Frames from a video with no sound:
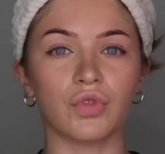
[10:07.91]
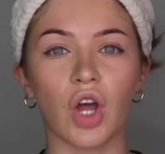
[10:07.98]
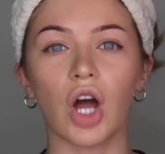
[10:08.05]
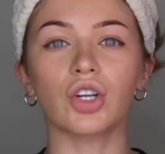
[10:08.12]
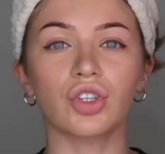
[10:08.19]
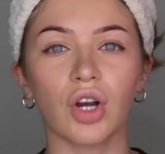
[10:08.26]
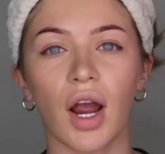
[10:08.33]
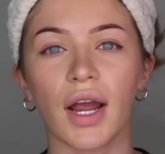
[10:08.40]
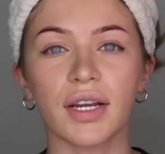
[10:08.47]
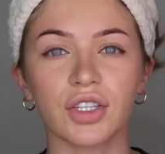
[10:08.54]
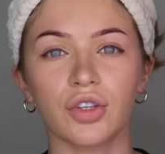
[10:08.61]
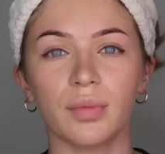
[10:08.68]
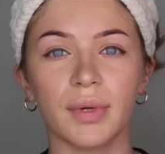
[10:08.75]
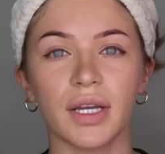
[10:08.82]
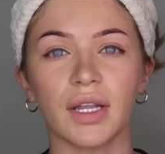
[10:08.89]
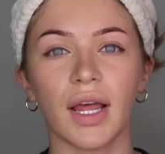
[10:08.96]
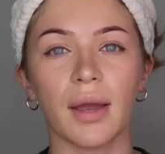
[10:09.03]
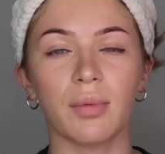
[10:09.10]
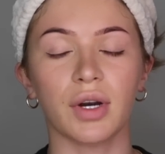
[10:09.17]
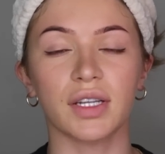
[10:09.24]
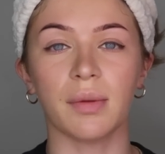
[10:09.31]
not trying to be
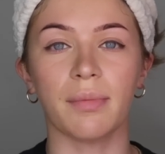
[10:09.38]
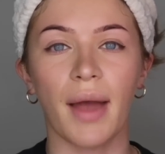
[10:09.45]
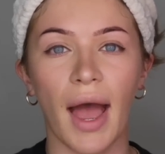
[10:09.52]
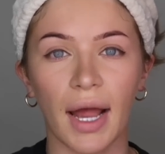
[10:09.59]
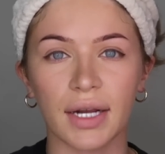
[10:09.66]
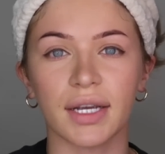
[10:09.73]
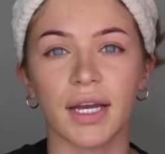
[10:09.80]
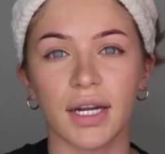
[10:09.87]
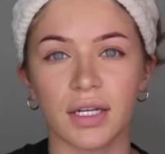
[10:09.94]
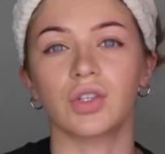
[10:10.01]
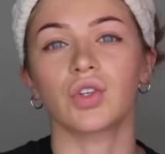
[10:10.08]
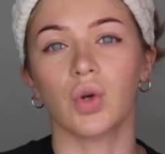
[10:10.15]
labeled as a bad kid in